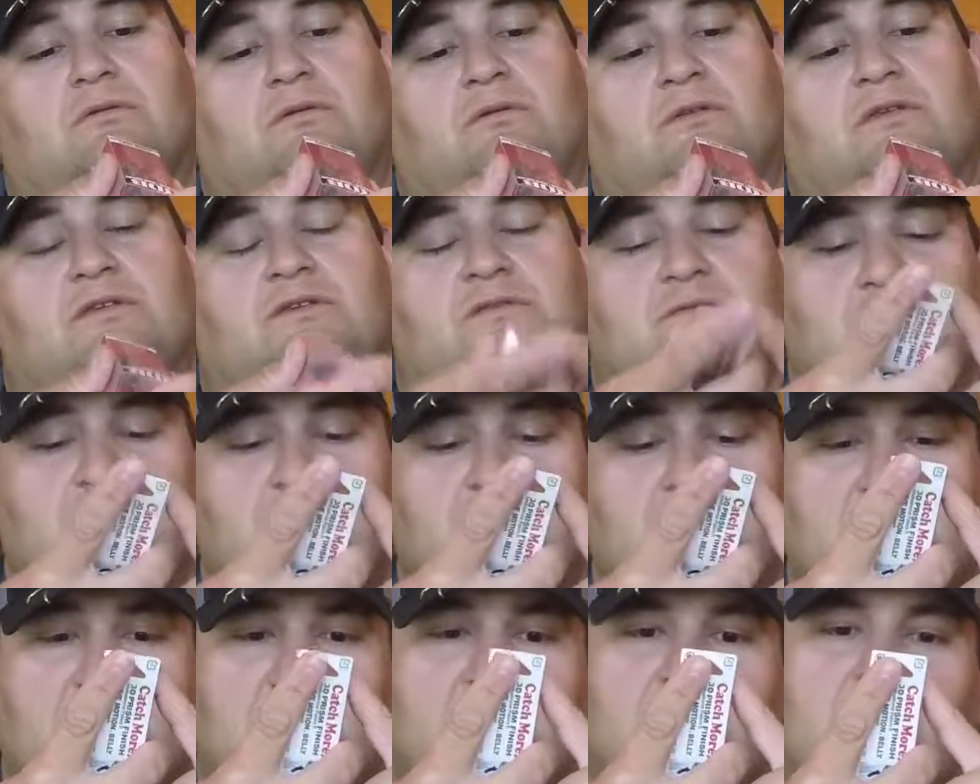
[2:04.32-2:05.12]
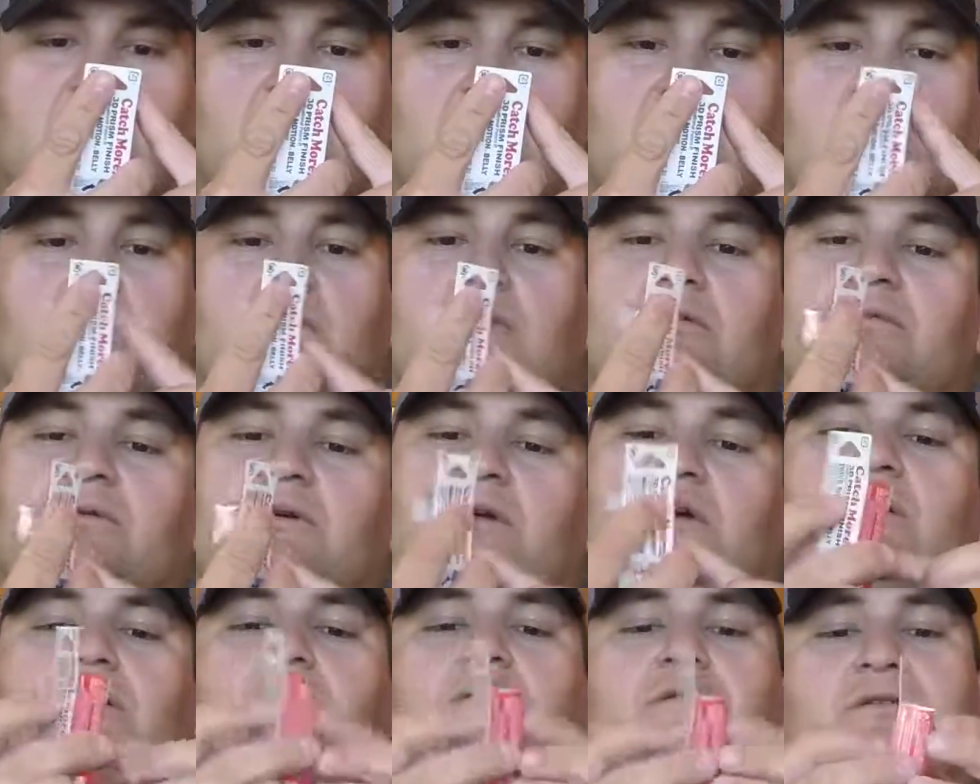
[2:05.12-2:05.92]
And this one is called,
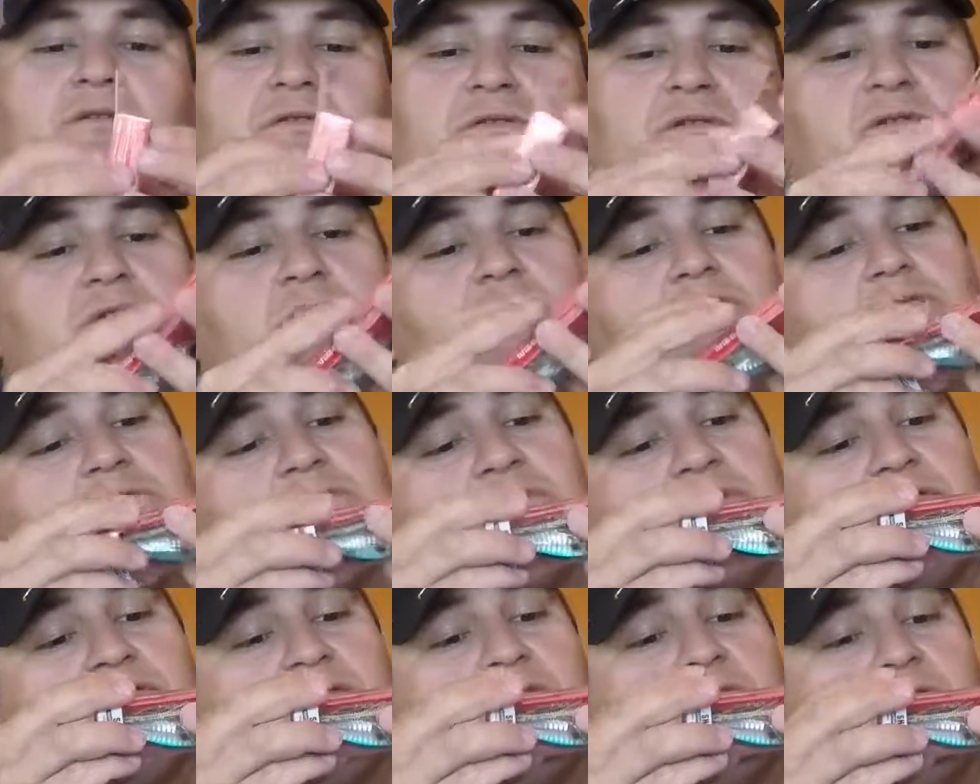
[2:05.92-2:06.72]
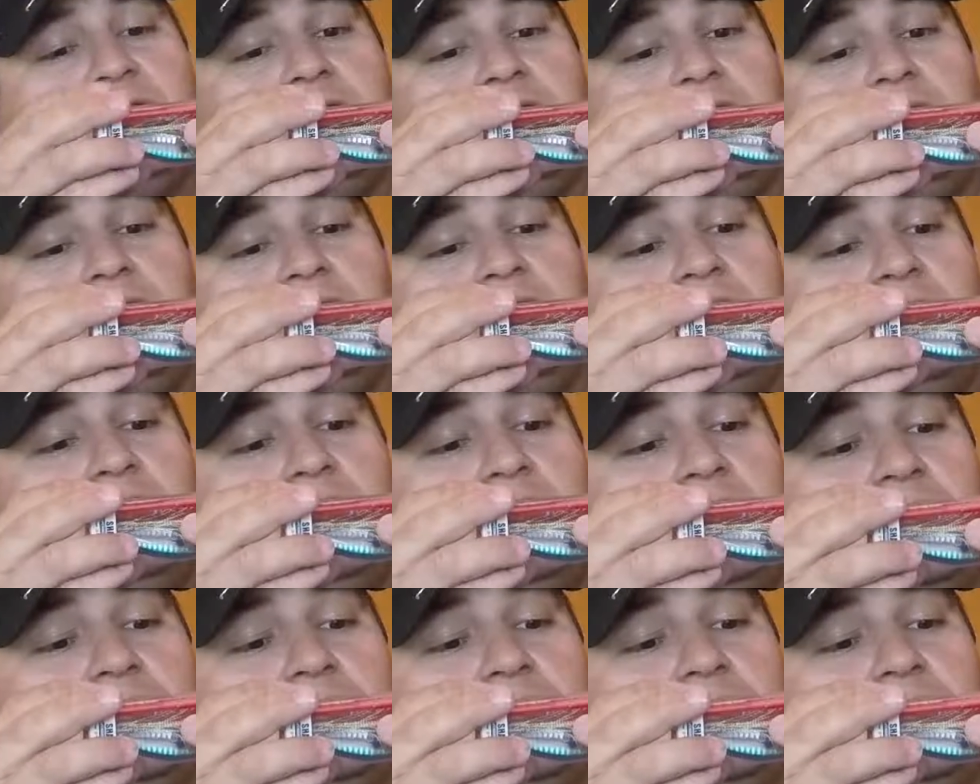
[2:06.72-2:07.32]
what color is this? Let me see if I can get a color